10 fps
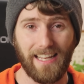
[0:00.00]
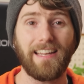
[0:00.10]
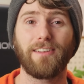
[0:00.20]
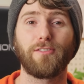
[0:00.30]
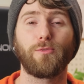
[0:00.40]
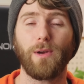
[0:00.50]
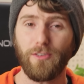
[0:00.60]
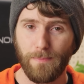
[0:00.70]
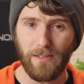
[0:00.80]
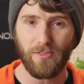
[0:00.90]
and head to
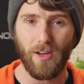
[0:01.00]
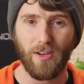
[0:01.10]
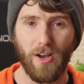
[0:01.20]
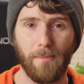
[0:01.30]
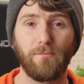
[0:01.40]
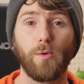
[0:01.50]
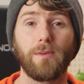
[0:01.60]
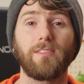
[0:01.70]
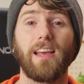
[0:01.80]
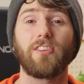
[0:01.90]
squarespace.com
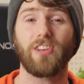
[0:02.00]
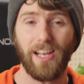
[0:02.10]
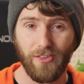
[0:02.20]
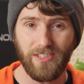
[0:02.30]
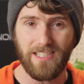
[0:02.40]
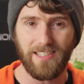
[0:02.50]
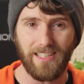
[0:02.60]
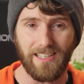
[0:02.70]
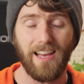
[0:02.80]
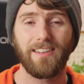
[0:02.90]
forward slash LTT